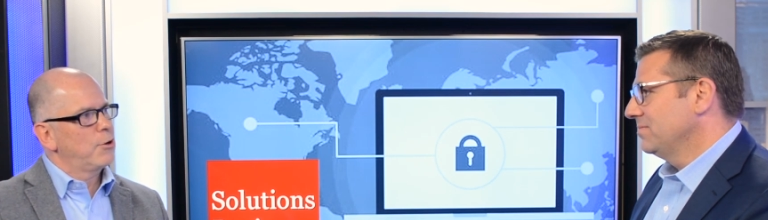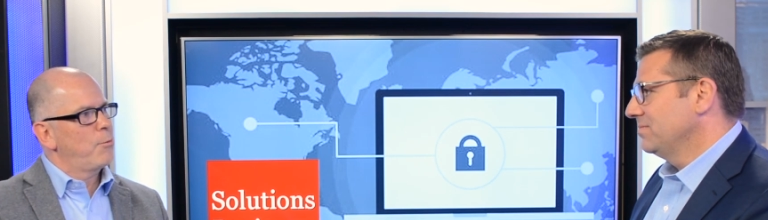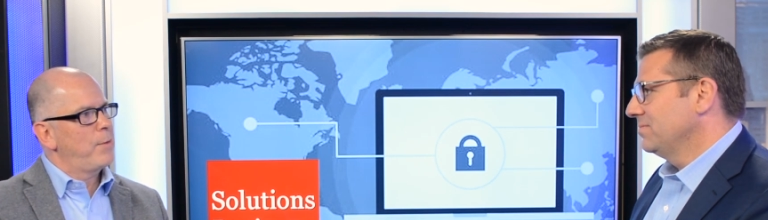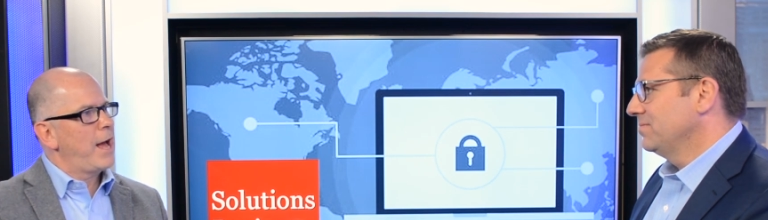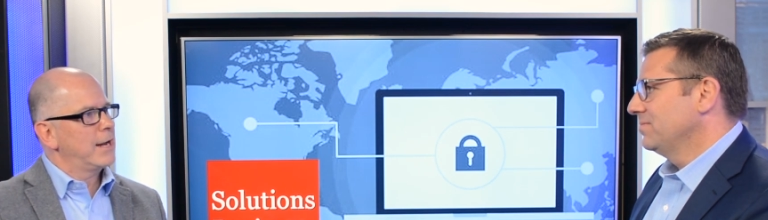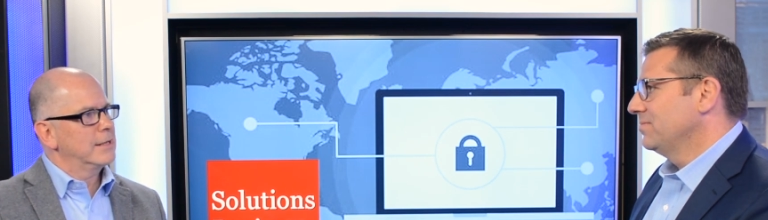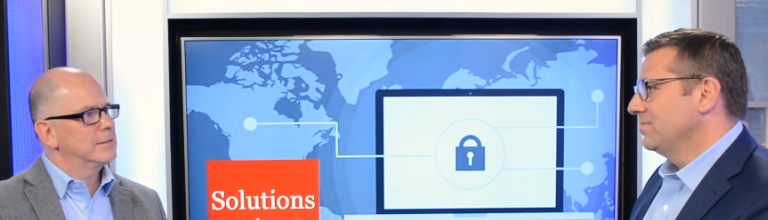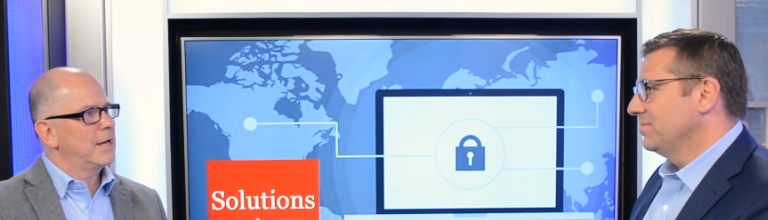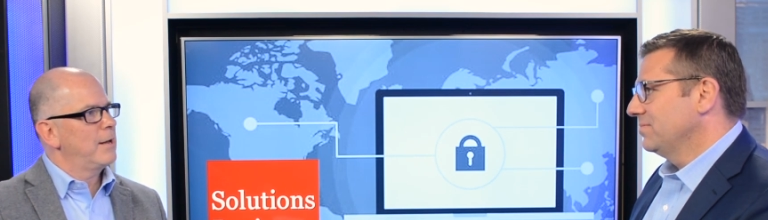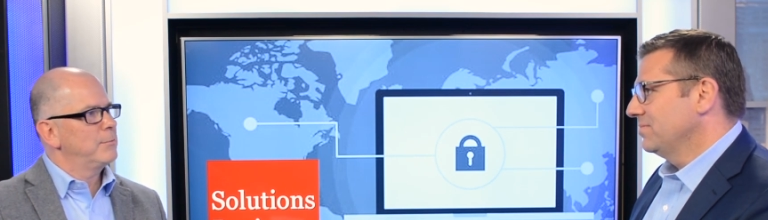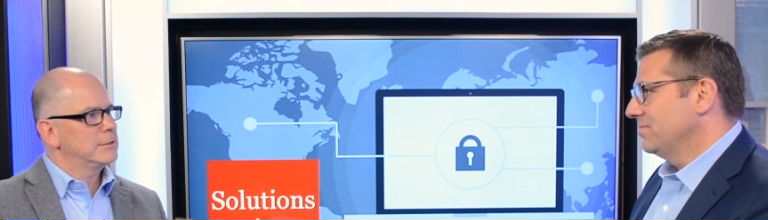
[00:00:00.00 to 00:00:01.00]
Speaker 1: go back in
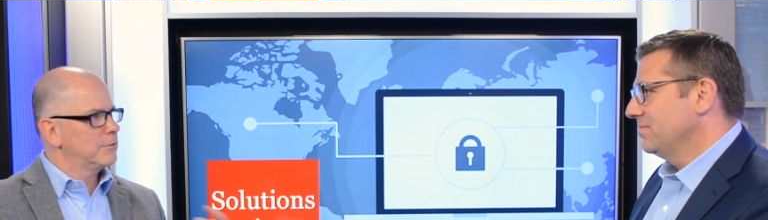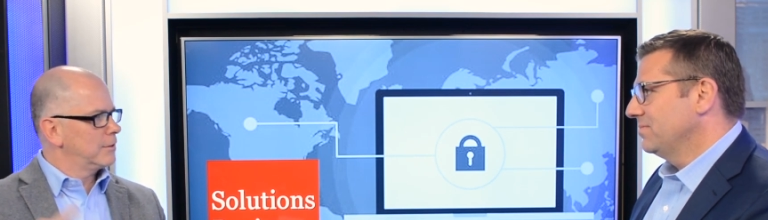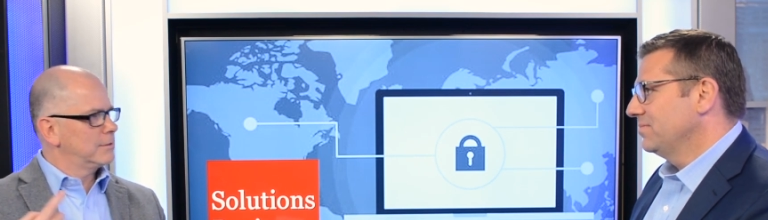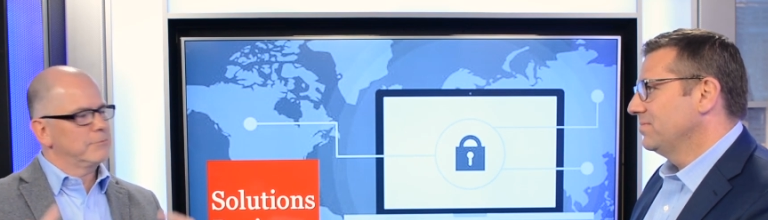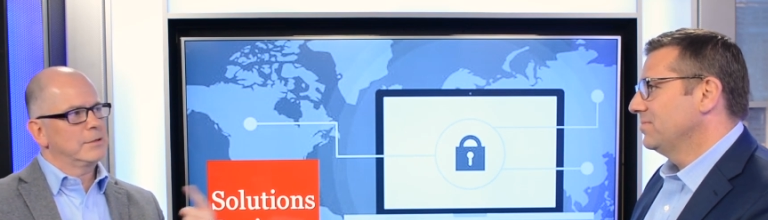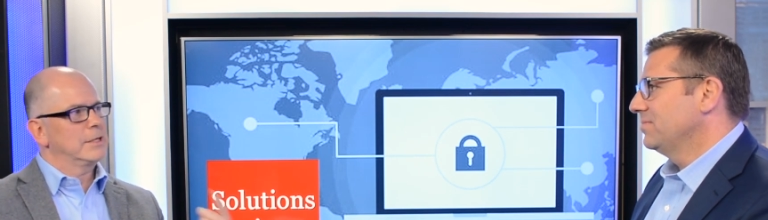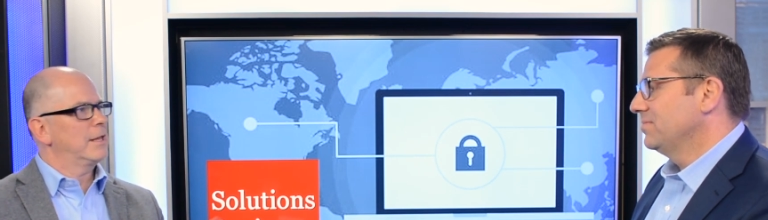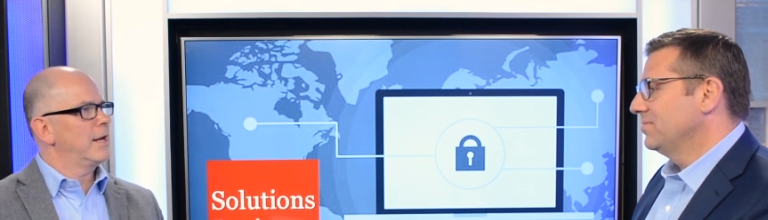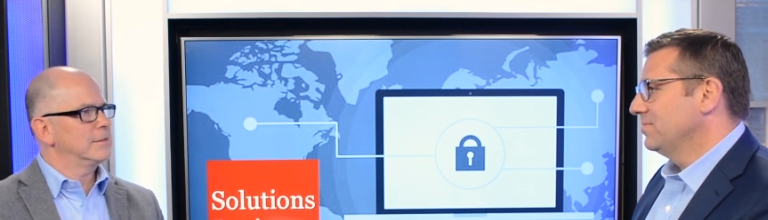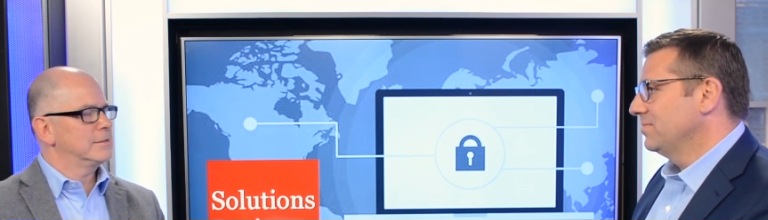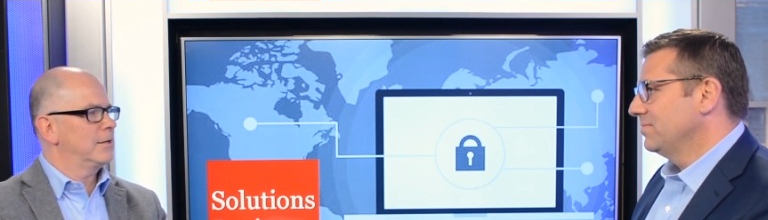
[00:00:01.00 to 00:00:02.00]
time and start to
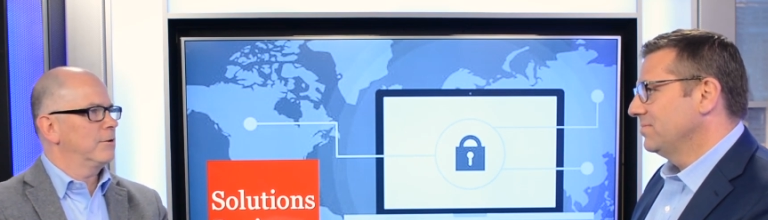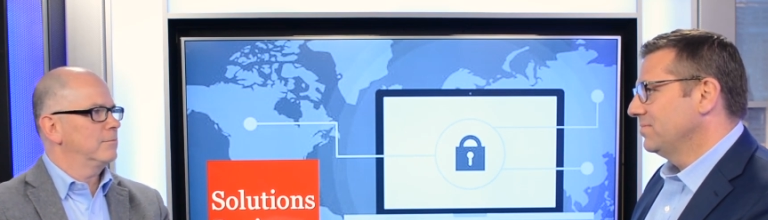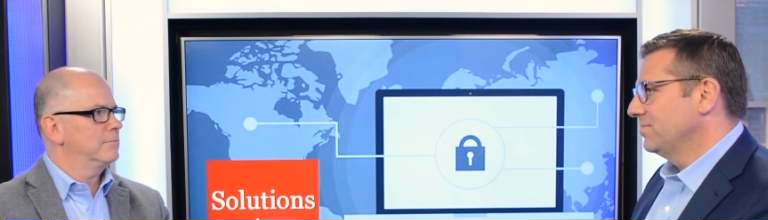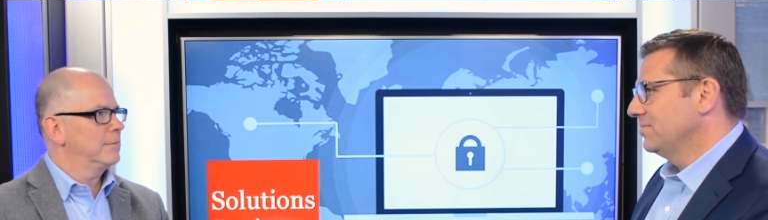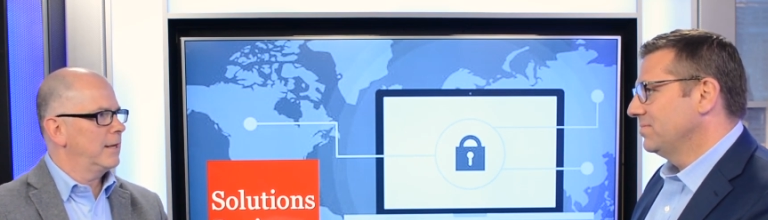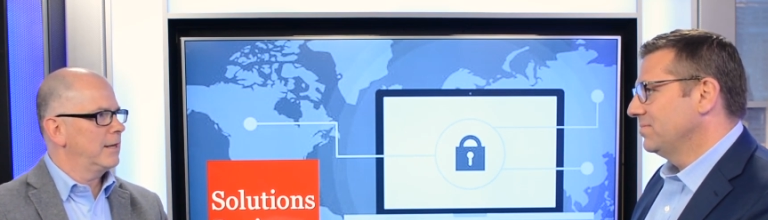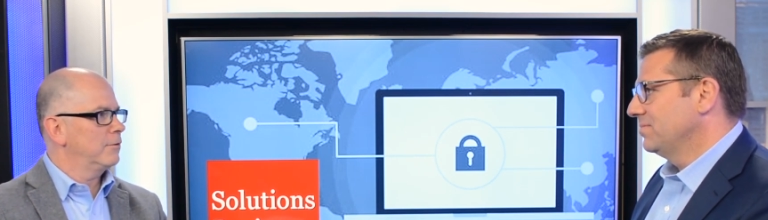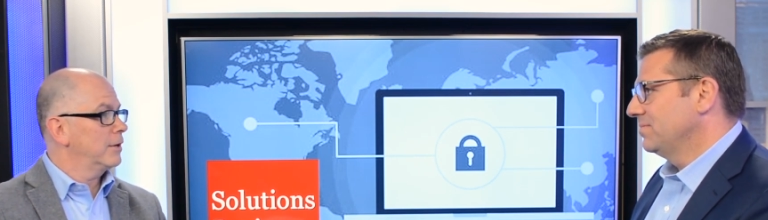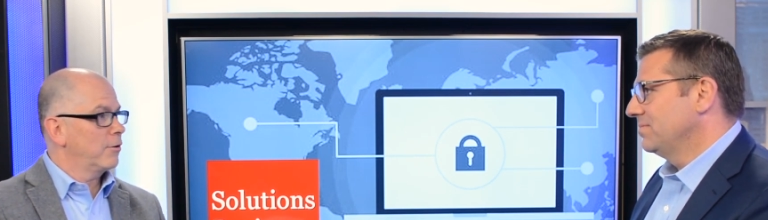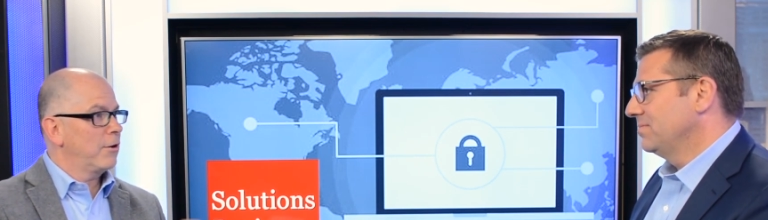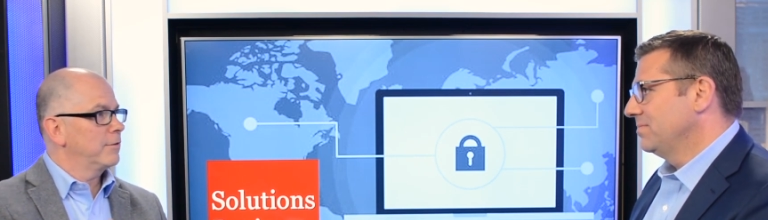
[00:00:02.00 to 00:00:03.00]
realize, you know, hey,
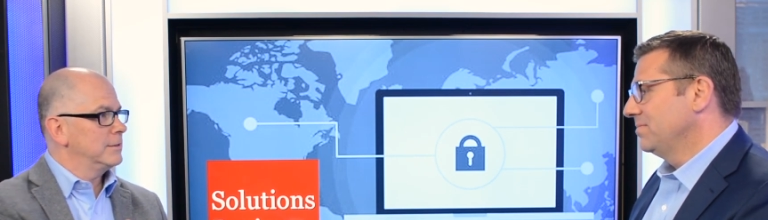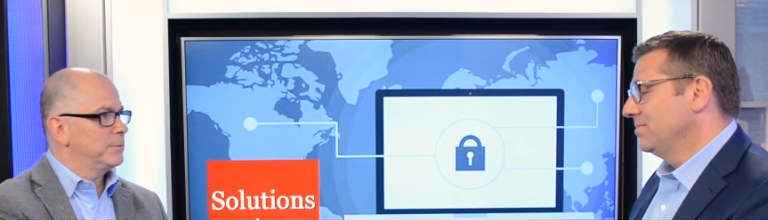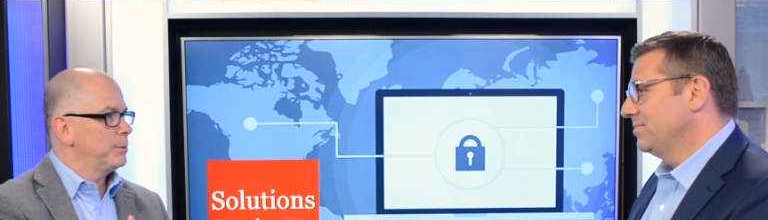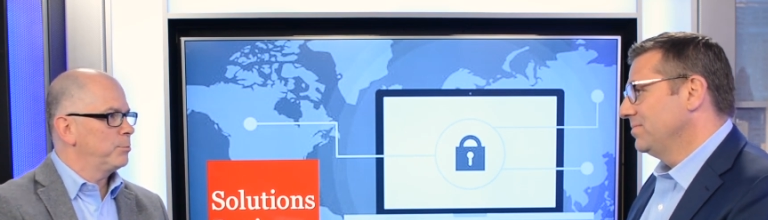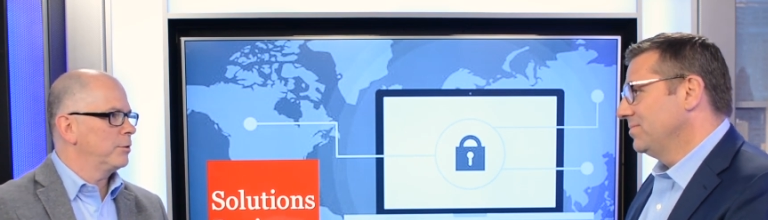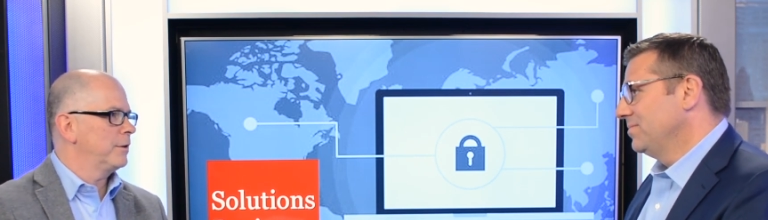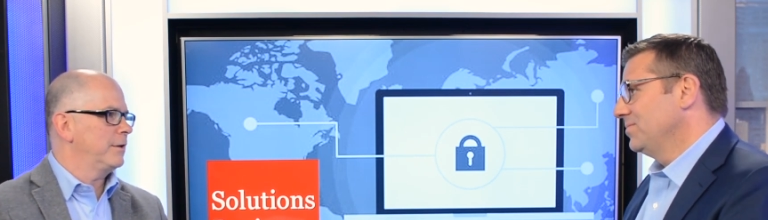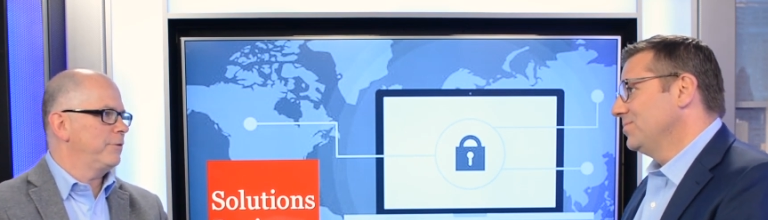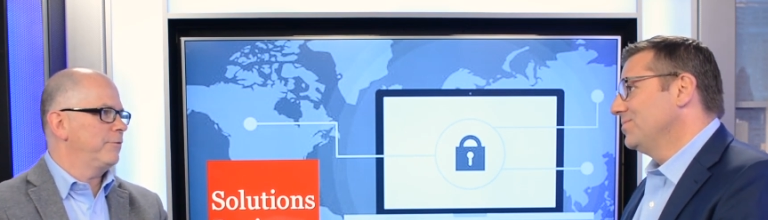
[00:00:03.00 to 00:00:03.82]
look at all these people that